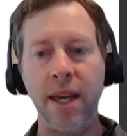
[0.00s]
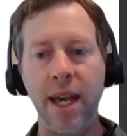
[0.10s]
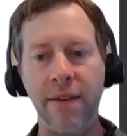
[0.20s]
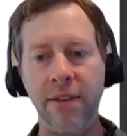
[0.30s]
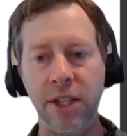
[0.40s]

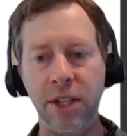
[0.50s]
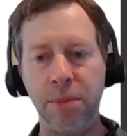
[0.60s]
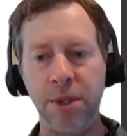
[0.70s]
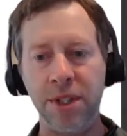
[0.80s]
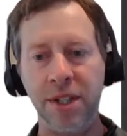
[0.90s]
having these
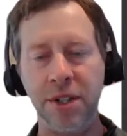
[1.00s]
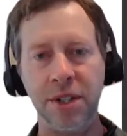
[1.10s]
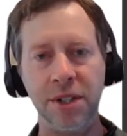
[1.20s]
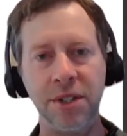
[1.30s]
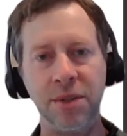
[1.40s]

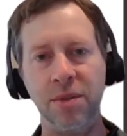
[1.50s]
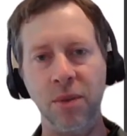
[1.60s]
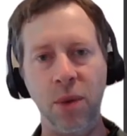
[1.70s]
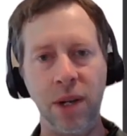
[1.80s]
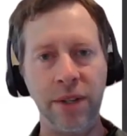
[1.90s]
procedures
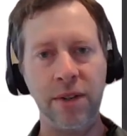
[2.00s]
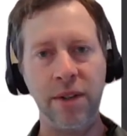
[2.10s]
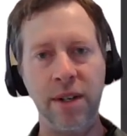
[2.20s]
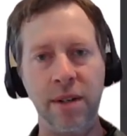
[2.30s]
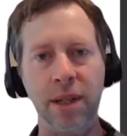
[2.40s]
well known
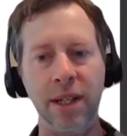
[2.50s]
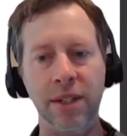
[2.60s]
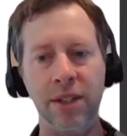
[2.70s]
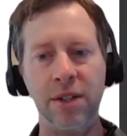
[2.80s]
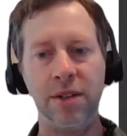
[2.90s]
and in
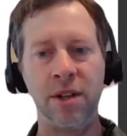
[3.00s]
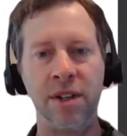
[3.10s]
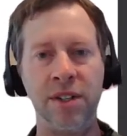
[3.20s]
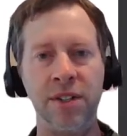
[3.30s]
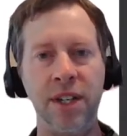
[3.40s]
place in your
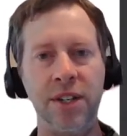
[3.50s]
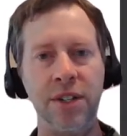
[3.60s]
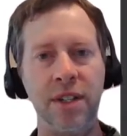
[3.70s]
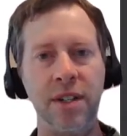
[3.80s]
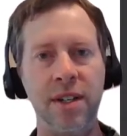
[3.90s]

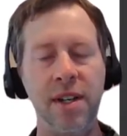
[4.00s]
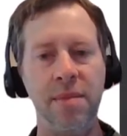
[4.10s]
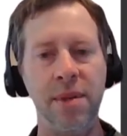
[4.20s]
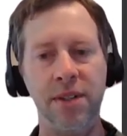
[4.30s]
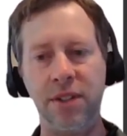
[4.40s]
organization
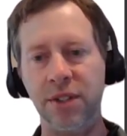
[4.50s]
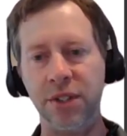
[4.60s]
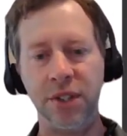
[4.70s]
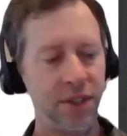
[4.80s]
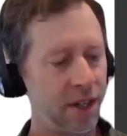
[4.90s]
means there's
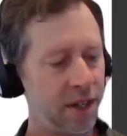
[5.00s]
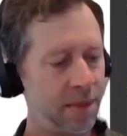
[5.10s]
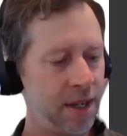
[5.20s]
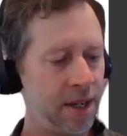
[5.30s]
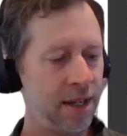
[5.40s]
just going to
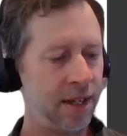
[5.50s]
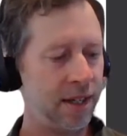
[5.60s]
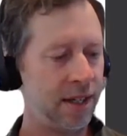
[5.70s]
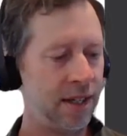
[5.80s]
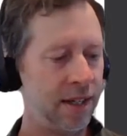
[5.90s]
be
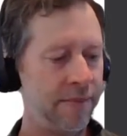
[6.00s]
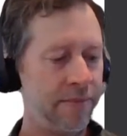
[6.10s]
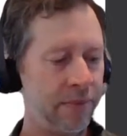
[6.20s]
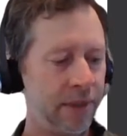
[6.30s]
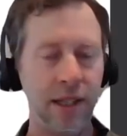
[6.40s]

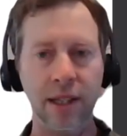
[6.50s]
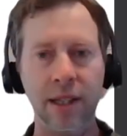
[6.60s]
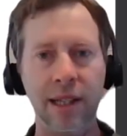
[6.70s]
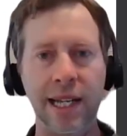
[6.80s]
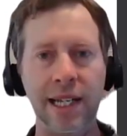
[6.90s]

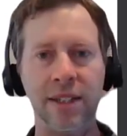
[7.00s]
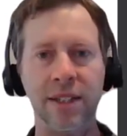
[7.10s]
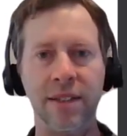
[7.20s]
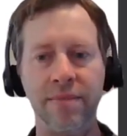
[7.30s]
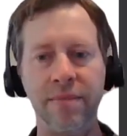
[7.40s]

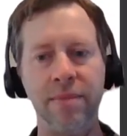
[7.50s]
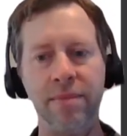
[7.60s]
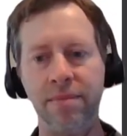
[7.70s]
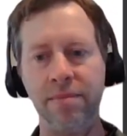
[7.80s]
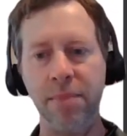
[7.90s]
less
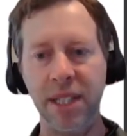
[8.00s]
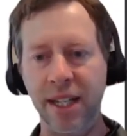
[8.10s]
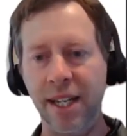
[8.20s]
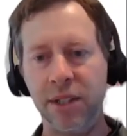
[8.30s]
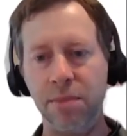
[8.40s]

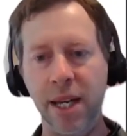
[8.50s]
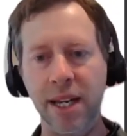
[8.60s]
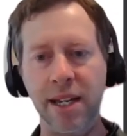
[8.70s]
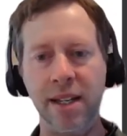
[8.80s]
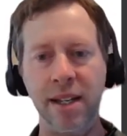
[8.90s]
mistakes
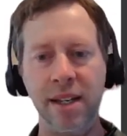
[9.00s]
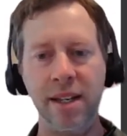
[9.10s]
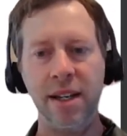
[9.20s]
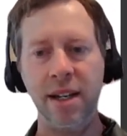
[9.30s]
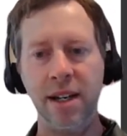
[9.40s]
made
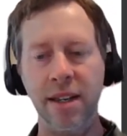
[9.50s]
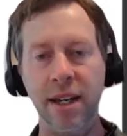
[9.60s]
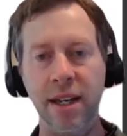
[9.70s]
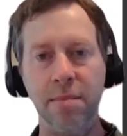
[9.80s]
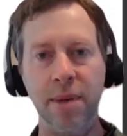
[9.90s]

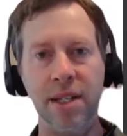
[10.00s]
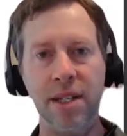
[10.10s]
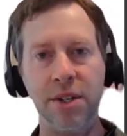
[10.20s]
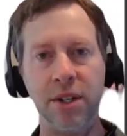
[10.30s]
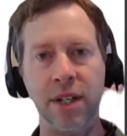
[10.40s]
that could
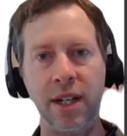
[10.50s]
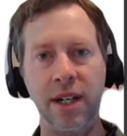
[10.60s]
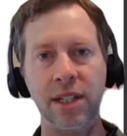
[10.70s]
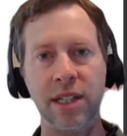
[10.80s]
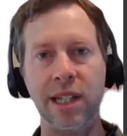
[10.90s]
potentially
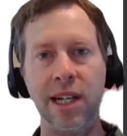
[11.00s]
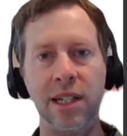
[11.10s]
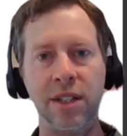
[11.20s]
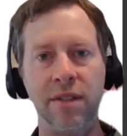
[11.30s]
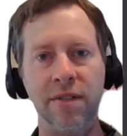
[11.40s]
cause
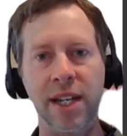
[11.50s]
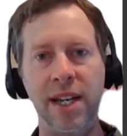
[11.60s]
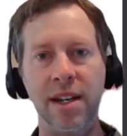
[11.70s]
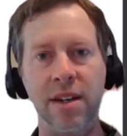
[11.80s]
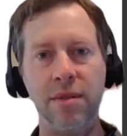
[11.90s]
loss of
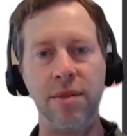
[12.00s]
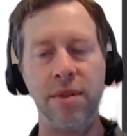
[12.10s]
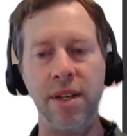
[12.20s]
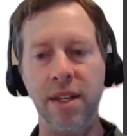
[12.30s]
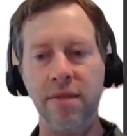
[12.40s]
data through
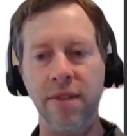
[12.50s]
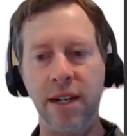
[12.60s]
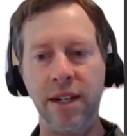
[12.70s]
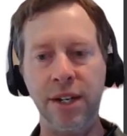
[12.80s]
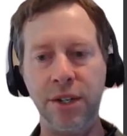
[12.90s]
the
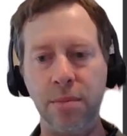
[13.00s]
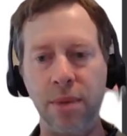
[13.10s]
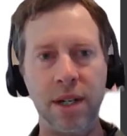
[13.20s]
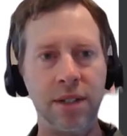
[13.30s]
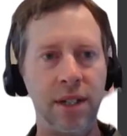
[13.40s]
invalidation
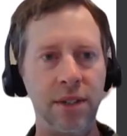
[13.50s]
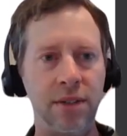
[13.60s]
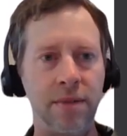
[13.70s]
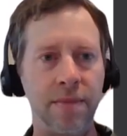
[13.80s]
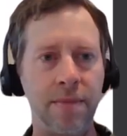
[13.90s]
process.